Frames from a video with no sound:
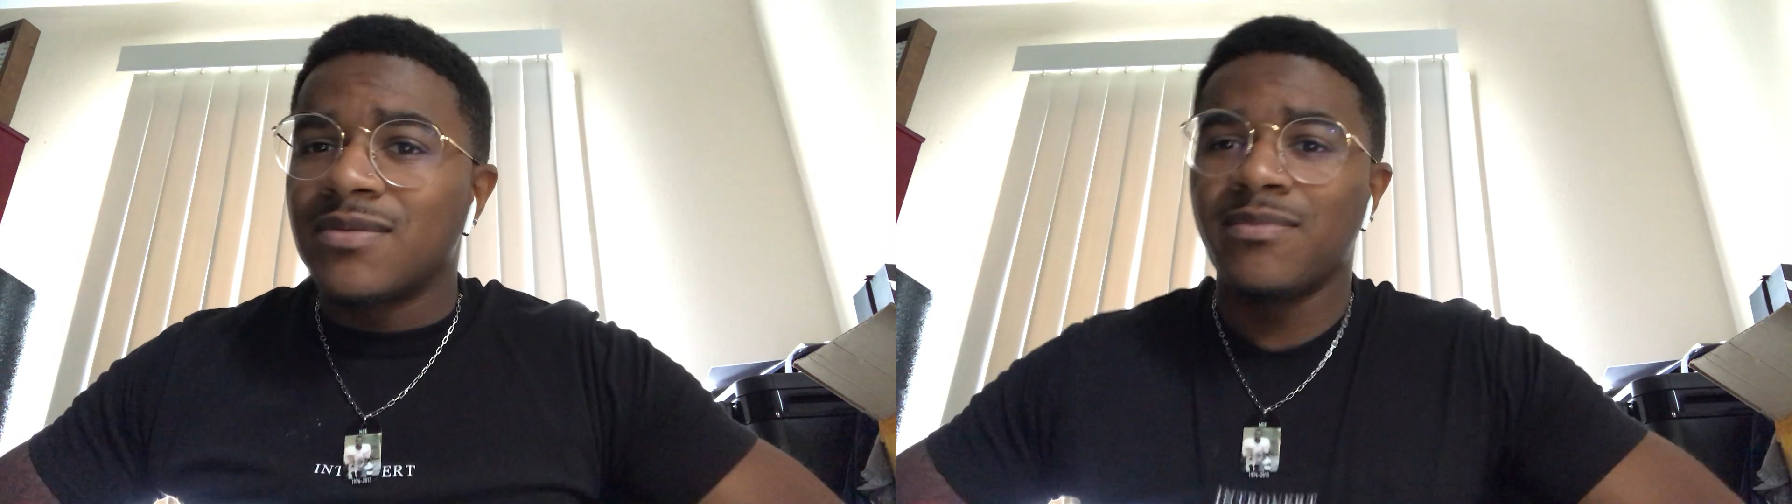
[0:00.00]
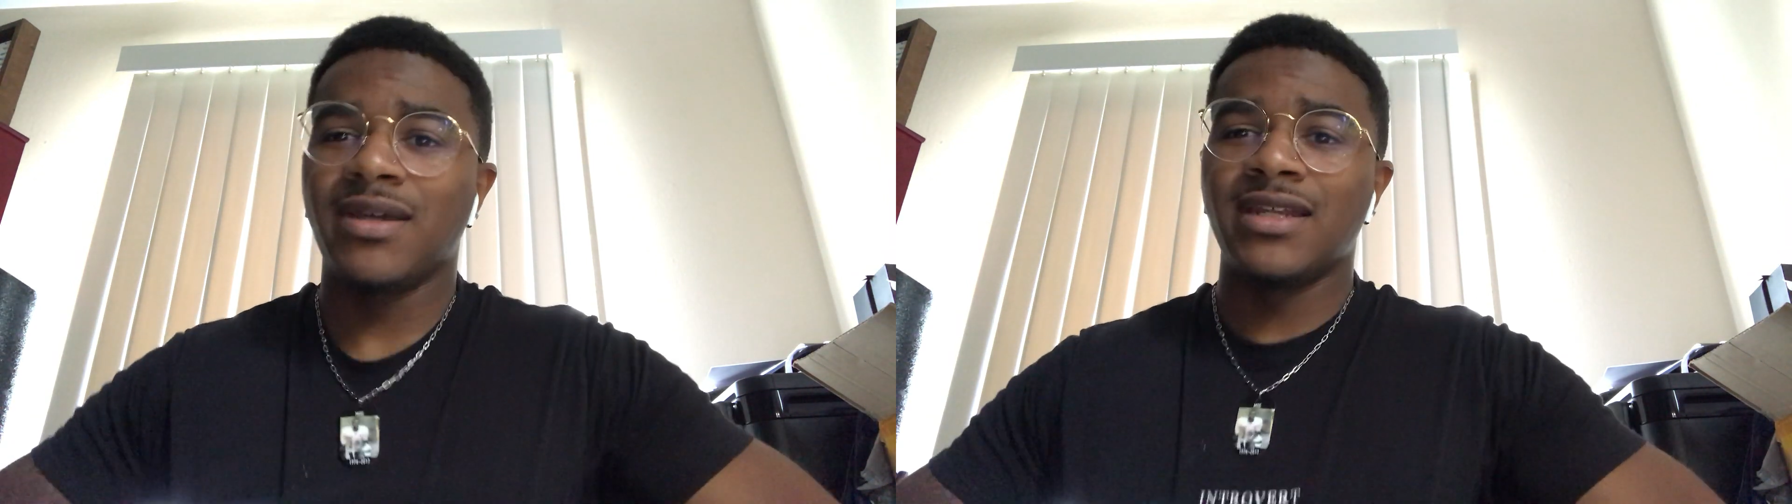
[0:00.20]

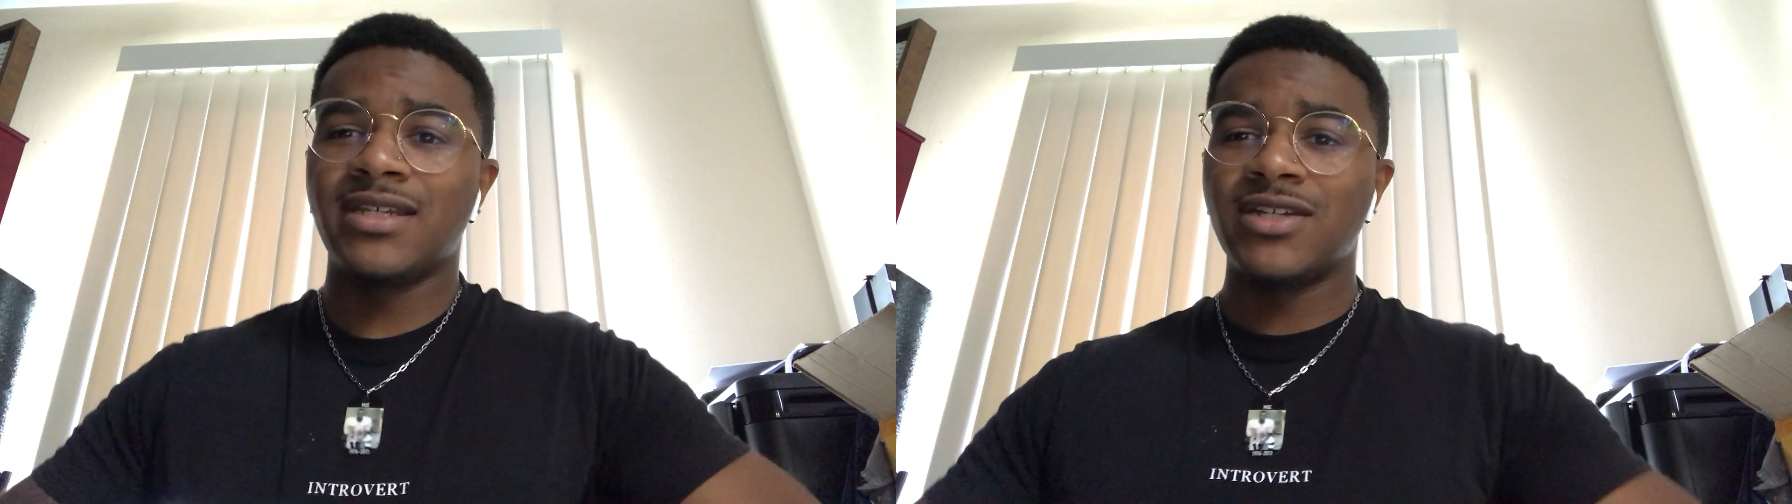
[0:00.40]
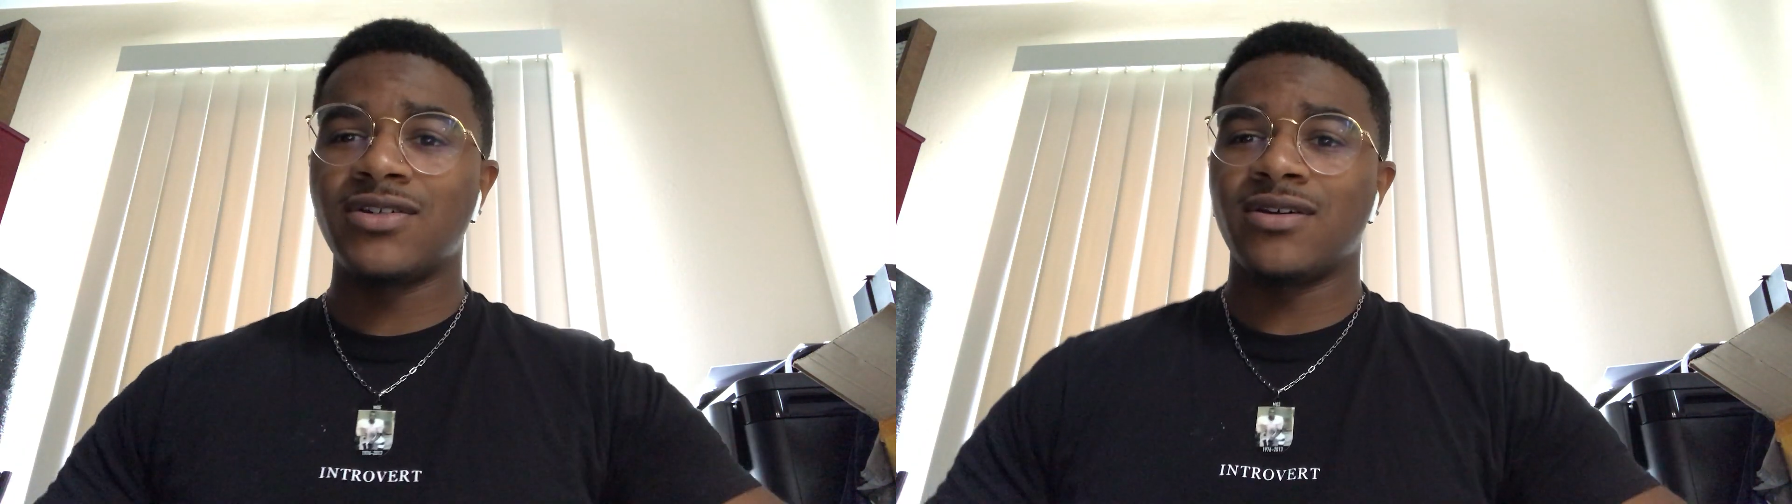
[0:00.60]
being a
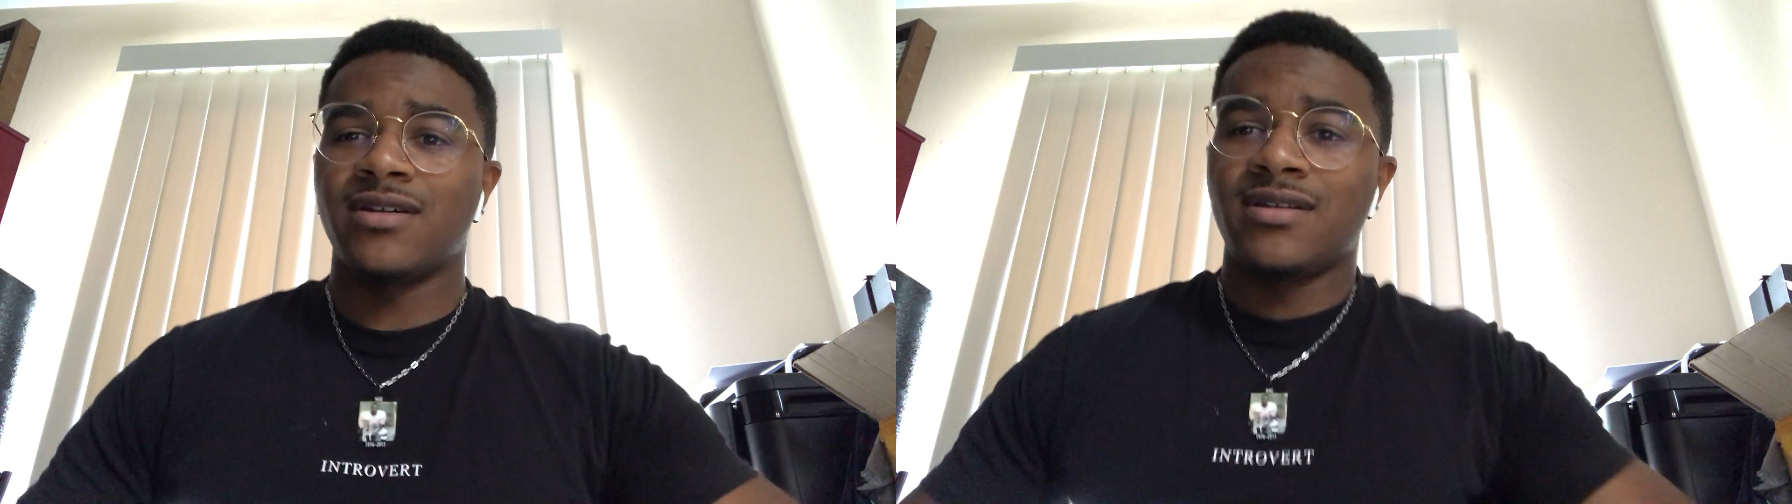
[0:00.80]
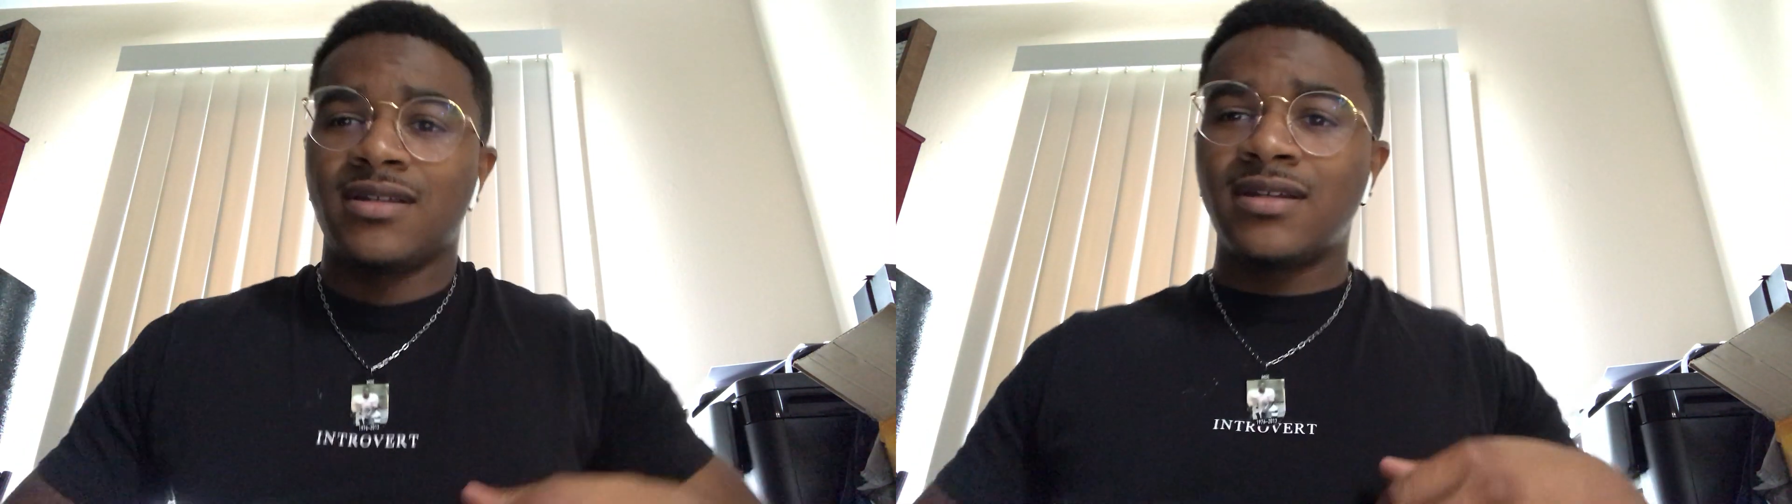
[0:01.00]
teacher and